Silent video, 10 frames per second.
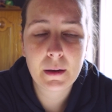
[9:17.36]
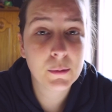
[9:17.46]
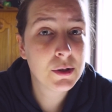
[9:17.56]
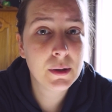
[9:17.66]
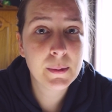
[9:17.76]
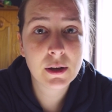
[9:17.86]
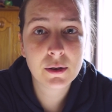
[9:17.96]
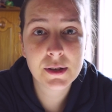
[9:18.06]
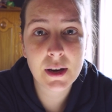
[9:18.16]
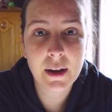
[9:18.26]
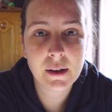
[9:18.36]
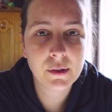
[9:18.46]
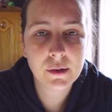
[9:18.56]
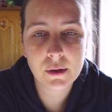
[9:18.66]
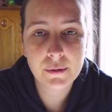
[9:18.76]
Mostly because I
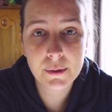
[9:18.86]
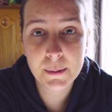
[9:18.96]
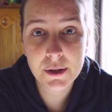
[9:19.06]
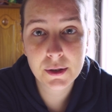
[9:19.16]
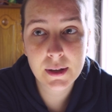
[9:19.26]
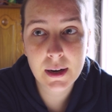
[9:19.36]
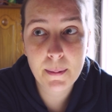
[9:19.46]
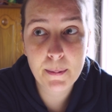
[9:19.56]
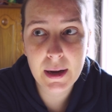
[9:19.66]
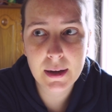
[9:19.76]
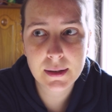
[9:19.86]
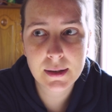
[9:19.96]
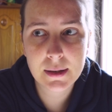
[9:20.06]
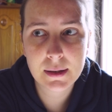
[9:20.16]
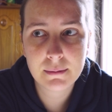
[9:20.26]
got the confirmation that I
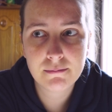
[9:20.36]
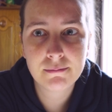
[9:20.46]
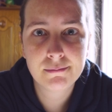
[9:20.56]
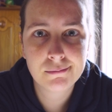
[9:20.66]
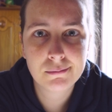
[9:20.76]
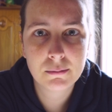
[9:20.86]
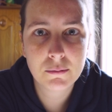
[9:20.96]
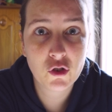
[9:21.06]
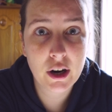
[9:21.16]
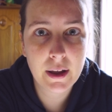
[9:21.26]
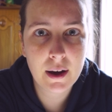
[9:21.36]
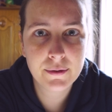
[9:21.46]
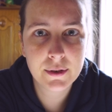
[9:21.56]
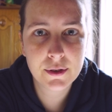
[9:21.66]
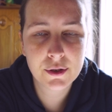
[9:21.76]
passed right
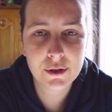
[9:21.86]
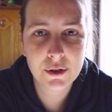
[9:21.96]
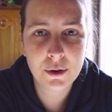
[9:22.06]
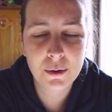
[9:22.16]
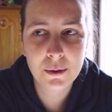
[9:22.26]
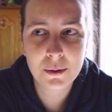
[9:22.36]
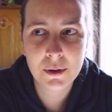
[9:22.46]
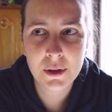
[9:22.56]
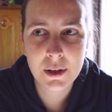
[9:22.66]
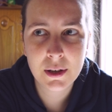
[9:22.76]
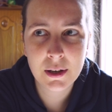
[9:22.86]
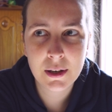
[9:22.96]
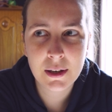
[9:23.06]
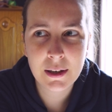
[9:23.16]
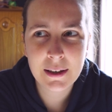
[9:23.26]
after, so
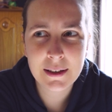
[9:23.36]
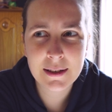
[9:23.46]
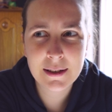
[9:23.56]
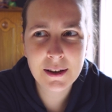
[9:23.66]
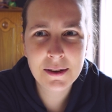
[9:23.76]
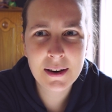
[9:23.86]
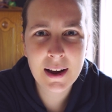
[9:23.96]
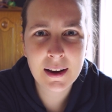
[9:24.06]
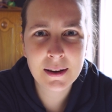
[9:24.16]
it's not that